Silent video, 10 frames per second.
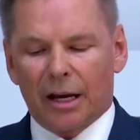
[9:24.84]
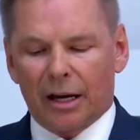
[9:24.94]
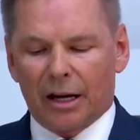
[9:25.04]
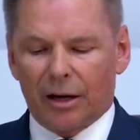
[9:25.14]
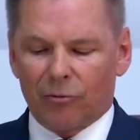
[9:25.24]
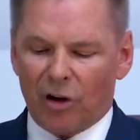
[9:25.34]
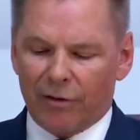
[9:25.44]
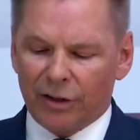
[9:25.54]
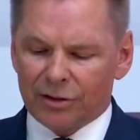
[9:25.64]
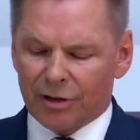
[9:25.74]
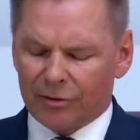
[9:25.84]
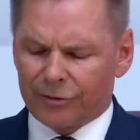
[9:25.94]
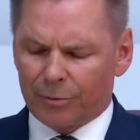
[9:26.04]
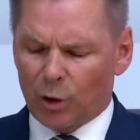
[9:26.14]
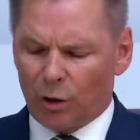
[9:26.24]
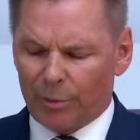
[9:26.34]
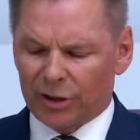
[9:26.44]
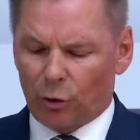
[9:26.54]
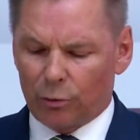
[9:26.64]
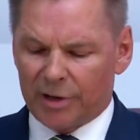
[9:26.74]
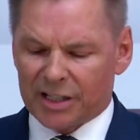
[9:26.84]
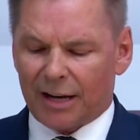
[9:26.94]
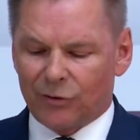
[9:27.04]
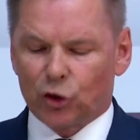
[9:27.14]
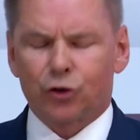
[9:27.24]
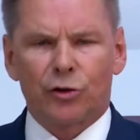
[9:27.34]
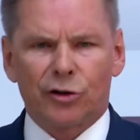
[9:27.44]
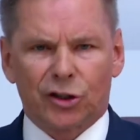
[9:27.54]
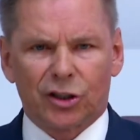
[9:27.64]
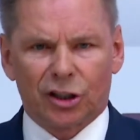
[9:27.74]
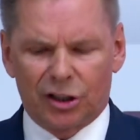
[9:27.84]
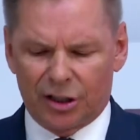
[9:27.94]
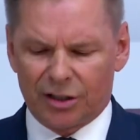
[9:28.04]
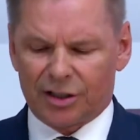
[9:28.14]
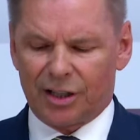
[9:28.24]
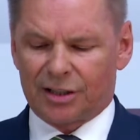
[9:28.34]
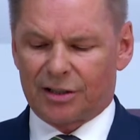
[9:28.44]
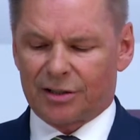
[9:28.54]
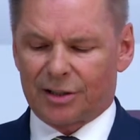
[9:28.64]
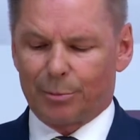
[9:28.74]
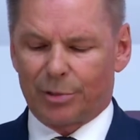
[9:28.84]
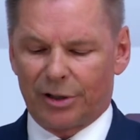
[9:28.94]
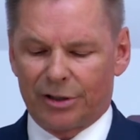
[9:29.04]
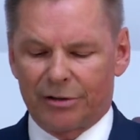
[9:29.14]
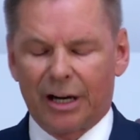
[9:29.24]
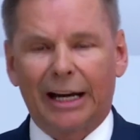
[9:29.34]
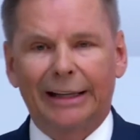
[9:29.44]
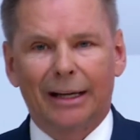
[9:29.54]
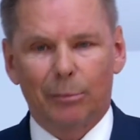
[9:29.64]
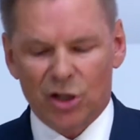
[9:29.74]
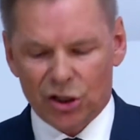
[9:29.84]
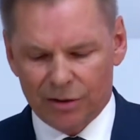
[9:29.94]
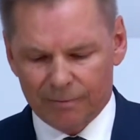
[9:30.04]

A veteran from combat always had trusted sisters and brothers in their mission.